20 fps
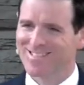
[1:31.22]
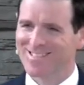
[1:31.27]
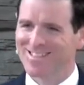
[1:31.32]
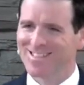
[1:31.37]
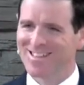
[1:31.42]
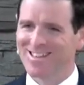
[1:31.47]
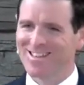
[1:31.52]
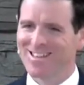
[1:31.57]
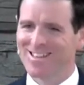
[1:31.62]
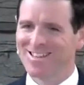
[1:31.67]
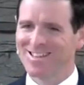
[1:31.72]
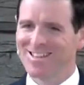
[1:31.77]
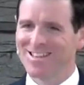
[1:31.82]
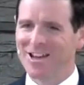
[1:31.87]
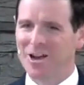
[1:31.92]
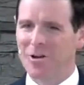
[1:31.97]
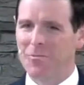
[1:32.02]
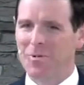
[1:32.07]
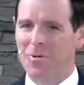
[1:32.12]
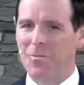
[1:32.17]

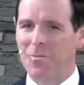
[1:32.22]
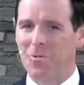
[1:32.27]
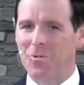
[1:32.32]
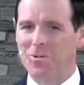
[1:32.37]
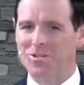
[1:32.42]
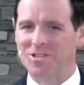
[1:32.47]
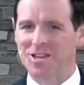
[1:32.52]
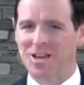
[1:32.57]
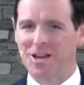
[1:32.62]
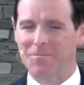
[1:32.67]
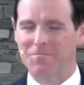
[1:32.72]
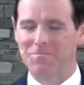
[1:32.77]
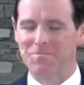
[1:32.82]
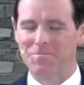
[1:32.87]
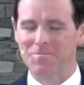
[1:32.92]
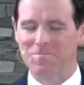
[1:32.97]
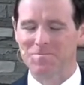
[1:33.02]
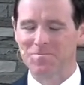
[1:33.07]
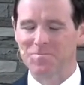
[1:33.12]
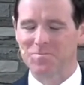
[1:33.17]
I remember one time
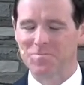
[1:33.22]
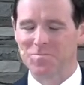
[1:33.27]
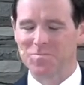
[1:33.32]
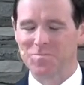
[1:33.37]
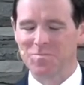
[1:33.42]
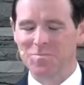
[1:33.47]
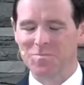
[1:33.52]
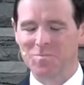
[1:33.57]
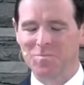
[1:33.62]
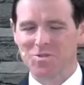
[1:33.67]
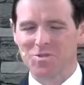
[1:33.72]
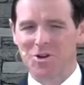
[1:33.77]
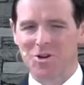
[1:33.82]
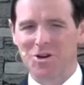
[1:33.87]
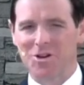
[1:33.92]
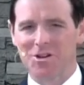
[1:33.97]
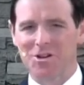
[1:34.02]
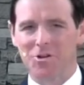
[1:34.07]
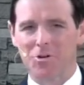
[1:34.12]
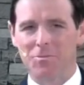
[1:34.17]

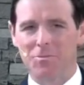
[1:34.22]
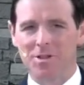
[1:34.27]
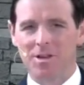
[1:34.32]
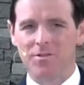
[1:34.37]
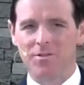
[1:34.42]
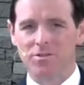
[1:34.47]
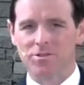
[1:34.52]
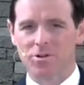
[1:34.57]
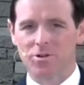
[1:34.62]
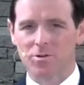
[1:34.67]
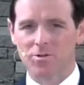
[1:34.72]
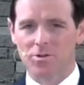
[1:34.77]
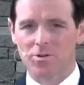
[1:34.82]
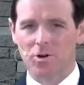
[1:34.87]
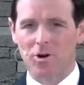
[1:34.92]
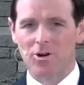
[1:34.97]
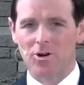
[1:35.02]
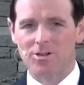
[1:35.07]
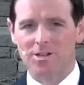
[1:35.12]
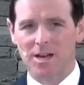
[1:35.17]
talking to a believer who was going through
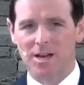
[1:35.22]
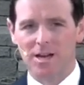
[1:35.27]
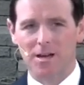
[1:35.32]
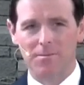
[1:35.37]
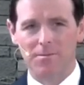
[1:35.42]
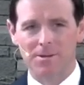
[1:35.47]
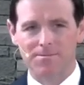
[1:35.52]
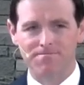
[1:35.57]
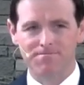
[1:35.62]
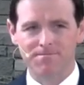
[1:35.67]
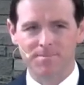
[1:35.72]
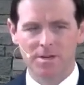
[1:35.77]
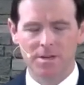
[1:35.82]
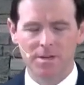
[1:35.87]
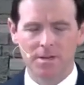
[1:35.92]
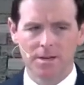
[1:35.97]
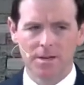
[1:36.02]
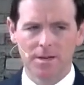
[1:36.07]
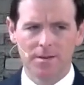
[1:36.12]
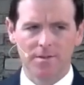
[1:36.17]
a hard time, and
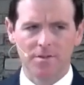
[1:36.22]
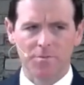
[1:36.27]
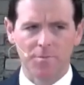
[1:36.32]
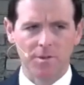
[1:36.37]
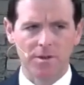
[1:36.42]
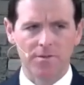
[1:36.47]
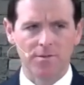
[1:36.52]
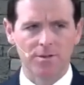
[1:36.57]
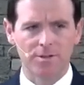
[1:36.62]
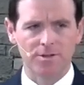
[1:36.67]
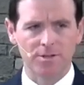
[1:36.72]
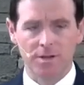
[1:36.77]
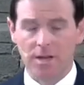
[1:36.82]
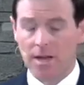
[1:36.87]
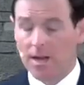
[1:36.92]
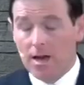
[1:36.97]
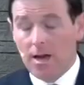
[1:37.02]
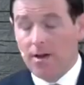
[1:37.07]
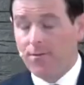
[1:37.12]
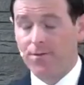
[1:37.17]
this believer just said,
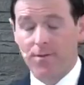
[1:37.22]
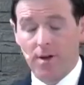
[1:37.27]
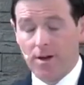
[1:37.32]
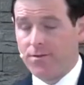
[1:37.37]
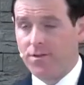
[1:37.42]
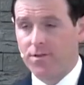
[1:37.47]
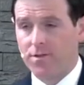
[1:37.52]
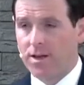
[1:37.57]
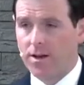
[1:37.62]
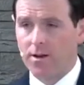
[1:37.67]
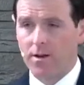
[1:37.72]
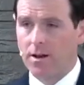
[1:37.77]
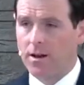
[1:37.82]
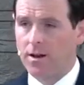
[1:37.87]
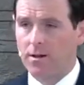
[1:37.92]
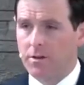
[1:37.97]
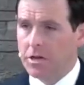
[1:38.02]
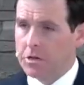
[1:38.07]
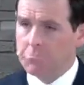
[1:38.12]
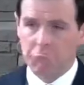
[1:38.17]
yeah, I've just had
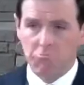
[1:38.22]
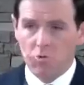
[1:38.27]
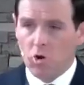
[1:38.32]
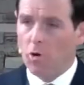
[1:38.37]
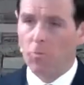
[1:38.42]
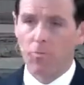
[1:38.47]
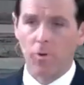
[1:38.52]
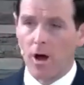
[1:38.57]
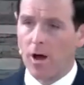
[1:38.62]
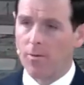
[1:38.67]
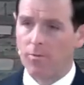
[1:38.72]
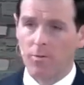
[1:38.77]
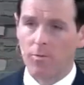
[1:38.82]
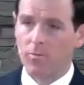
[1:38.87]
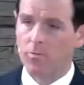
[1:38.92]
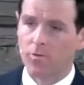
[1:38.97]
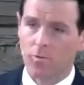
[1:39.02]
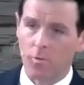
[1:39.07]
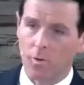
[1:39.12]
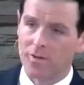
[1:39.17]
no
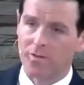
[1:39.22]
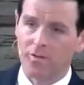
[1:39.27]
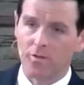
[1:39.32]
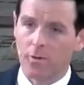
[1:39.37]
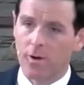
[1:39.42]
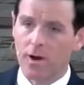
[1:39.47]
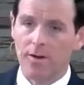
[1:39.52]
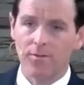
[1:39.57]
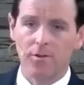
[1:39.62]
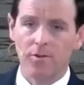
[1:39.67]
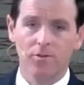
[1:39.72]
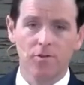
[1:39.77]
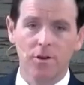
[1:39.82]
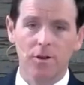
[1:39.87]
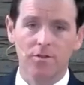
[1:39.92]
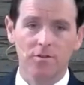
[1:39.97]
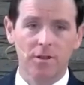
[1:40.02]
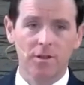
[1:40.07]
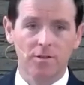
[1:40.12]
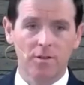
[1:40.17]
problems whatsoever
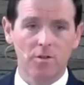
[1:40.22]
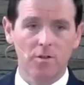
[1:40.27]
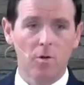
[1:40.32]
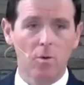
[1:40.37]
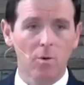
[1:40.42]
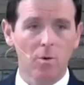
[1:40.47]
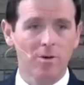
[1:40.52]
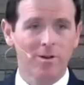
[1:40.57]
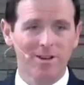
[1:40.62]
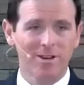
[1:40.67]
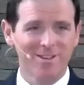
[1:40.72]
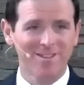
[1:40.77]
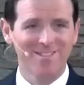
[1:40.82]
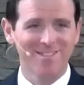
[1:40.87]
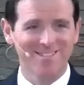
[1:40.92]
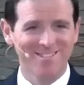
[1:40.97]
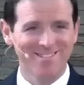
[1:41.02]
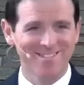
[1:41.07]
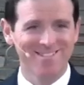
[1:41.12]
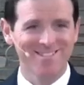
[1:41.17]
trusting the Lord.
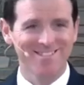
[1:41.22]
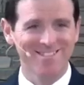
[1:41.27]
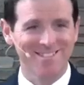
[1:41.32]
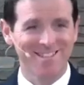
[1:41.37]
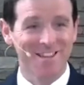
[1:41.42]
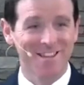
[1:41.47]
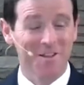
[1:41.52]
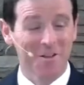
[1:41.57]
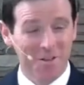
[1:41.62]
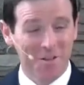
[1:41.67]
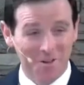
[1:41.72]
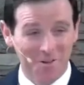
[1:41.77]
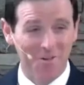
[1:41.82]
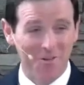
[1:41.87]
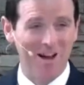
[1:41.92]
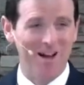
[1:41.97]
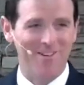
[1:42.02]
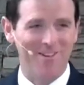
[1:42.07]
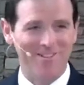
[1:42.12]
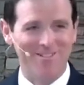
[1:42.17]

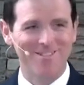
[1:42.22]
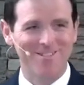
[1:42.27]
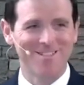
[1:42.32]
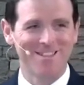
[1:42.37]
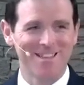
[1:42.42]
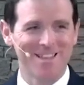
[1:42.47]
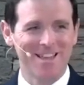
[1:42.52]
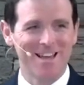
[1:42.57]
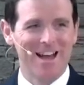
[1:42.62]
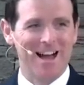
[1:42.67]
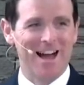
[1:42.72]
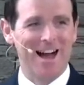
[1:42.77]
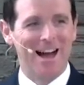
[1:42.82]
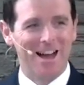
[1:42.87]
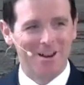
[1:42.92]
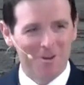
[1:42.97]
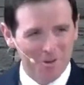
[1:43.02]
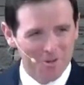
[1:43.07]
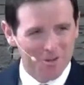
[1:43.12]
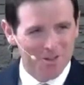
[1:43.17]
Wow,
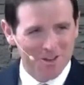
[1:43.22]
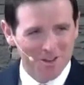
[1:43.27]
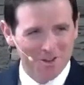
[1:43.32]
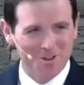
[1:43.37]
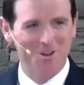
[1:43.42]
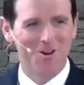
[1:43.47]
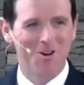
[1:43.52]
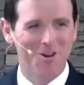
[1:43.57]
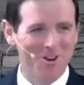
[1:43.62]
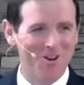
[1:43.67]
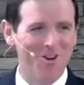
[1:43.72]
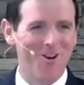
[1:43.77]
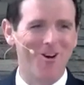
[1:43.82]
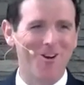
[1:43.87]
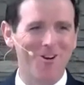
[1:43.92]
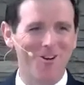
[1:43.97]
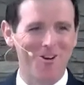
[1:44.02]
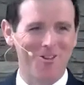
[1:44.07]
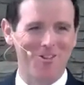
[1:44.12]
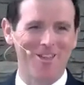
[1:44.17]
I don't think you know your
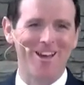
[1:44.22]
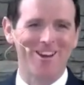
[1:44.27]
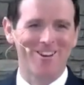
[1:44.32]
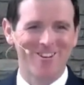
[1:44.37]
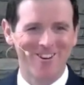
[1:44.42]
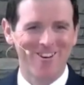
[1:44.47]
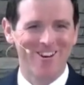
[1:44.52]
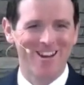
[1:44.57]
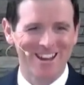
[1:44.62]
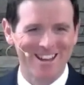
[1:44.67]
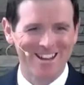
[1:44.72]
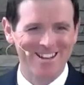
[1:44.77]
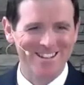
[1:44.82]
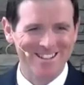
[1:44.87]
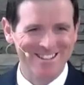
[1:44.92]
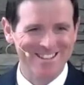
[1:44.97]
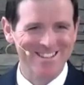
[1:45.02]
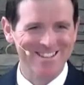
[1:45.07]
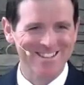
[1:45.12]
heart all that great.